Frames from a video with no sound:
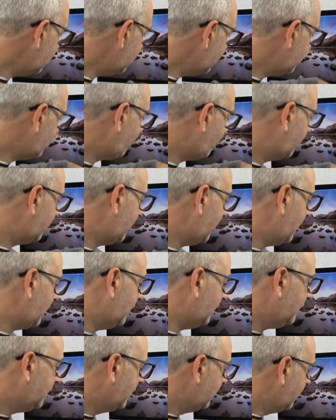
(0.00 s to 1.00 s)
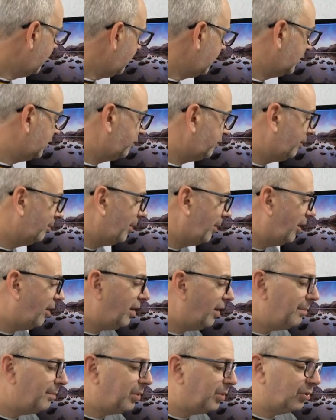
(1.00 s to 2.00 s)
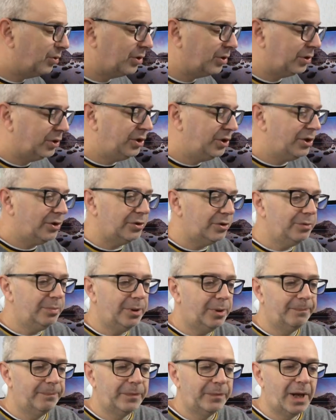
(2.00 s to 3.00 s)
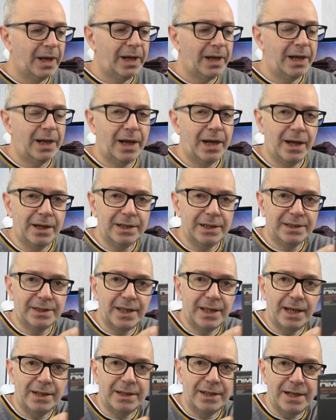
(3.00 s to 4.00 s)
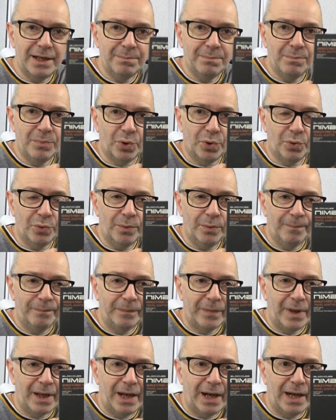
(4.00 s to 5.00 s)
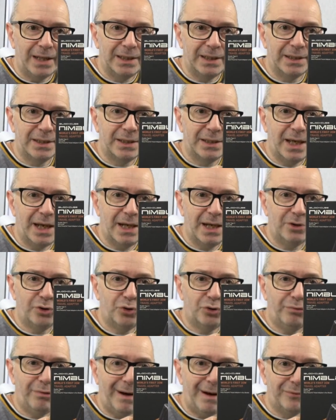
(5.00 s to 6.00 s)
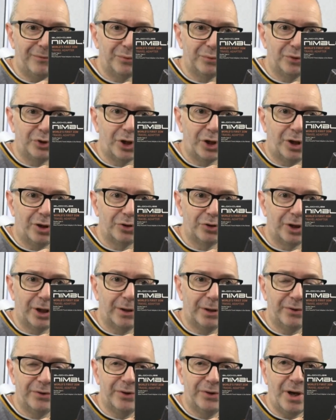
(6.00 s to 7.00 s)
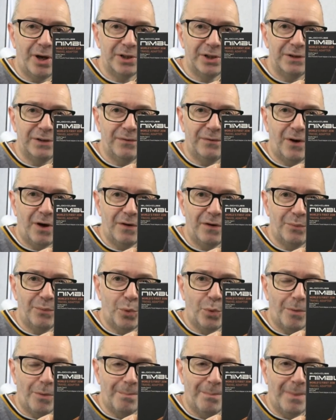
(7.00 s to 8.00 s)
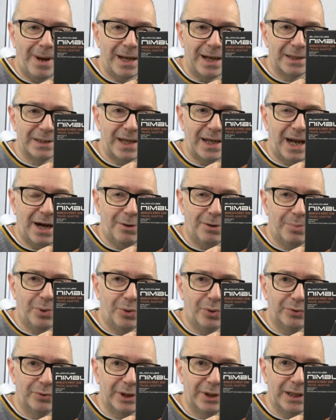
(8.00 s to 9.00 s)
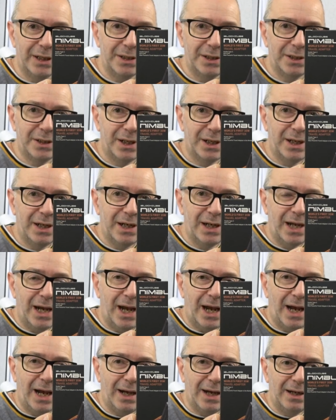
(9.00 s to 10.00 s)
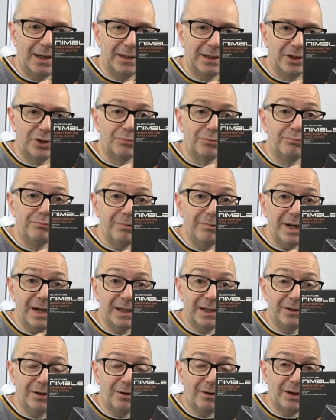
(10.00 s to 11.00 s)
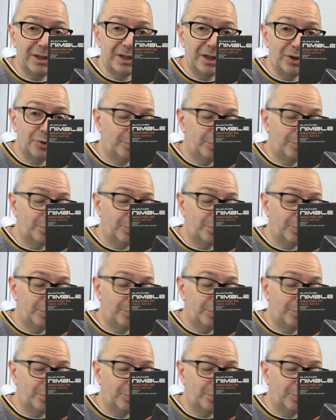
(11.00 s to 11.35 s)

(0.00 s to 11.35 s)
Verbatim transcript: this one here. It's from iBLOCKCUBE. Uh, it's their Nimble and it's their travel charger. 35 watt max output on this. Uh, and it's a really nice little